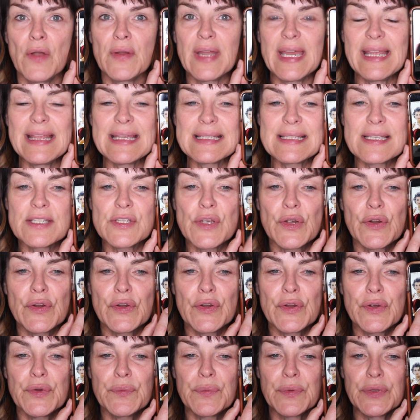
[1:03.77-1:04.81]
Okay, this is her
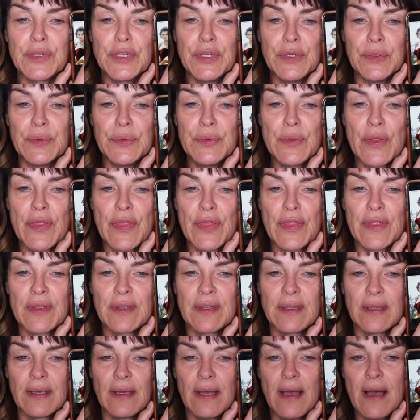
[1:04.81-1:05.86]
in her youth.
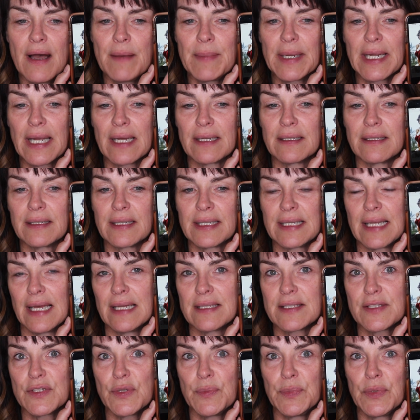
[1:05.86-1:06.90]
Oh my God, look at
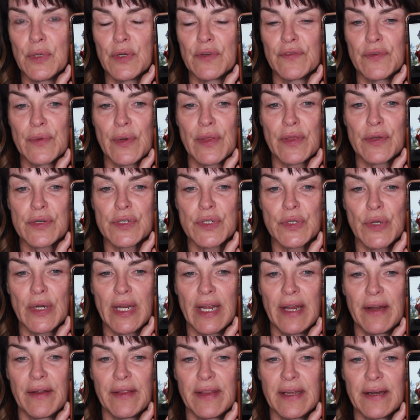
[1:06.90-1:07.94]
that. So beautiful with her short
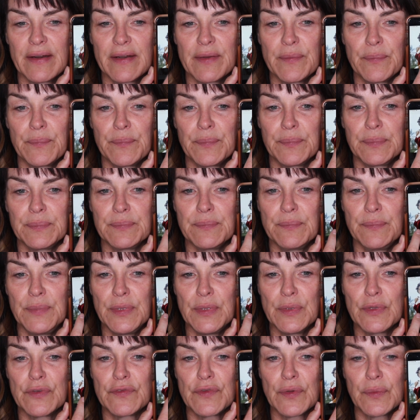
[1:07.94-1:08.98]
hair there, the
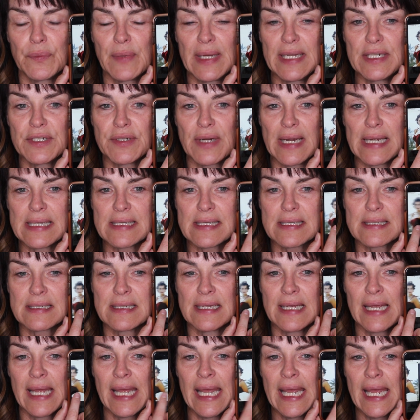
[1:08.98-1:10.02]
beautiful red dress.
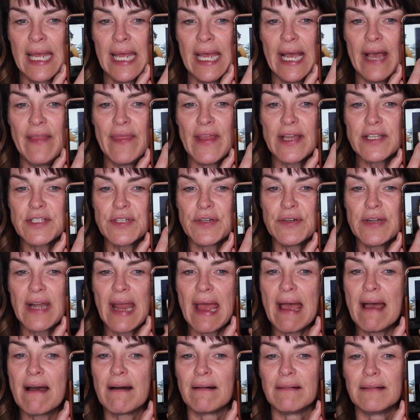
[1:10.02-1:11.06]
And that's her
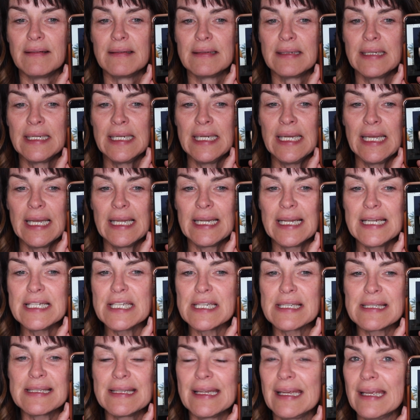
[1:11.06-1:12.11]
now. And I
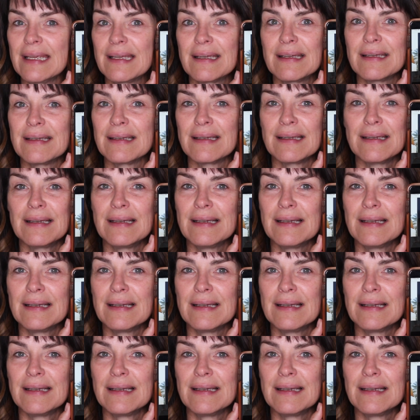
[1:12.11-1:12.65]
just think,